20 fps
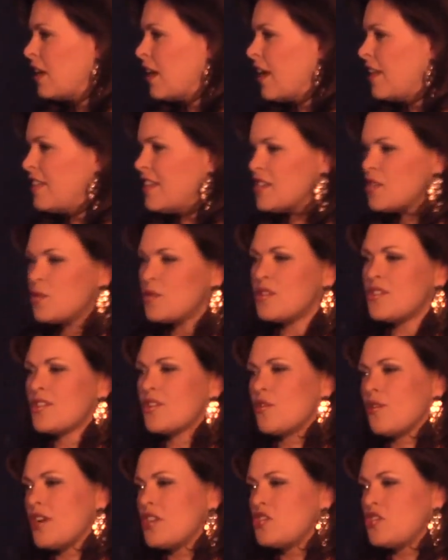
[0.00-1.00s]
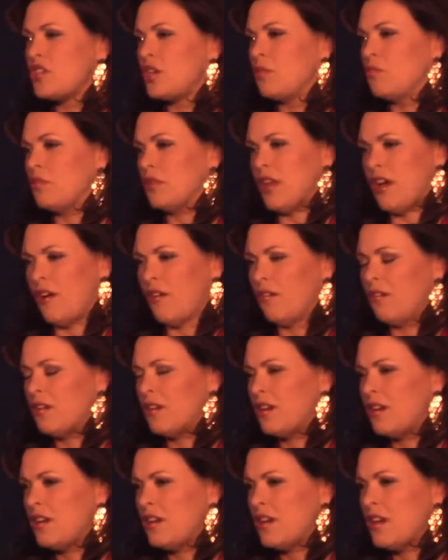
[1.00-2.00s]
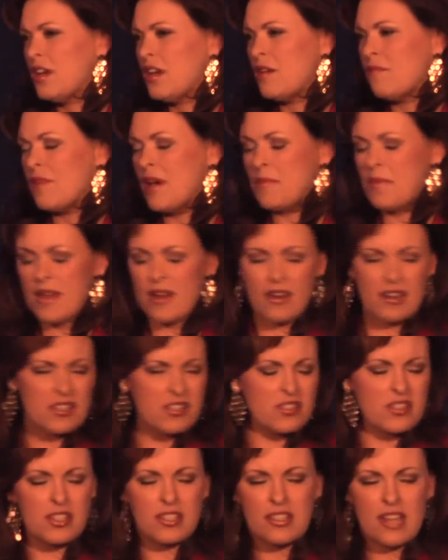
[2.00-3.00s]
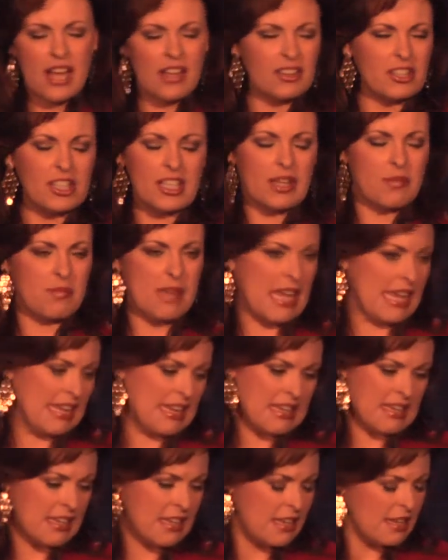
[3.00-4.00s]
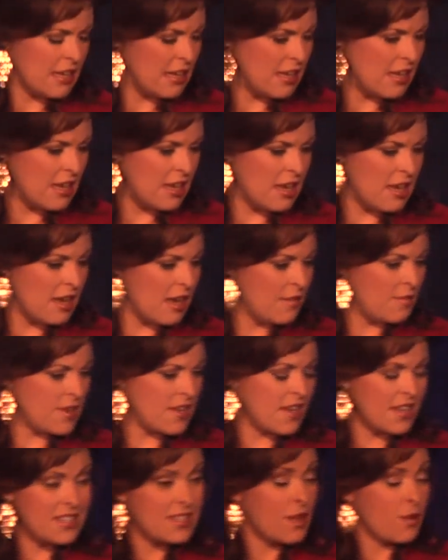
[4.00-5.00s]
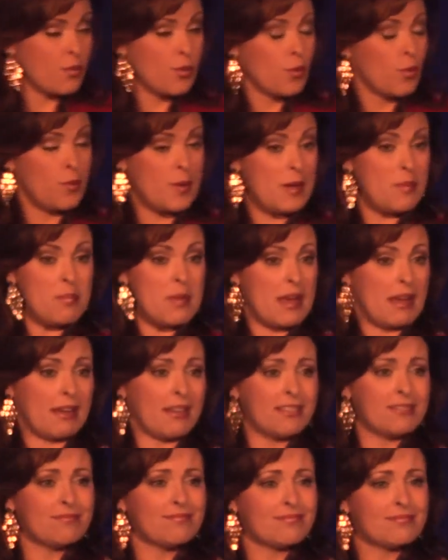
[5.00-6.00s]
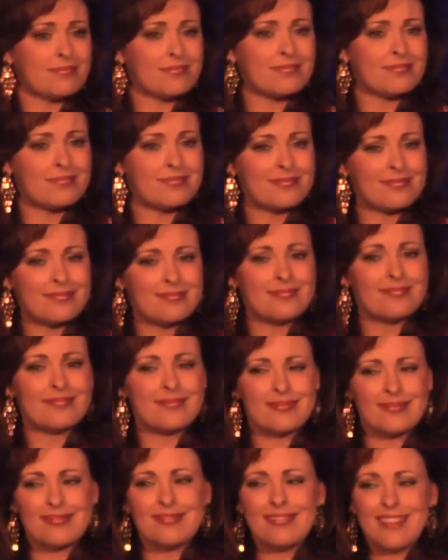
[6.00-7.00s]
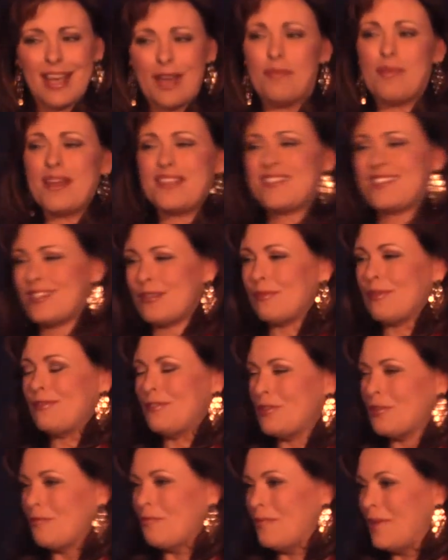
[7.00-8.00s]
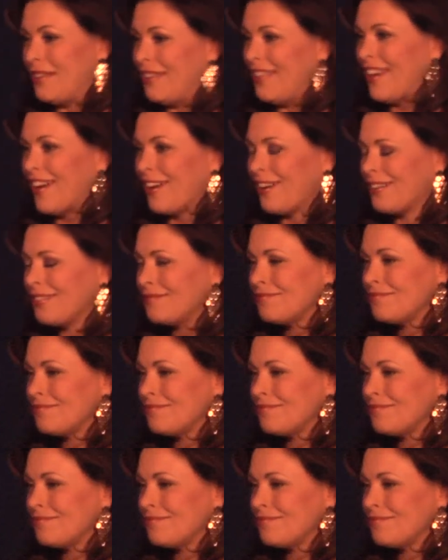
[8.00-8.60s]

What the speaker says: And this was the crushing part. My parents could not look at me because they were weeping. I bet some of you have been there.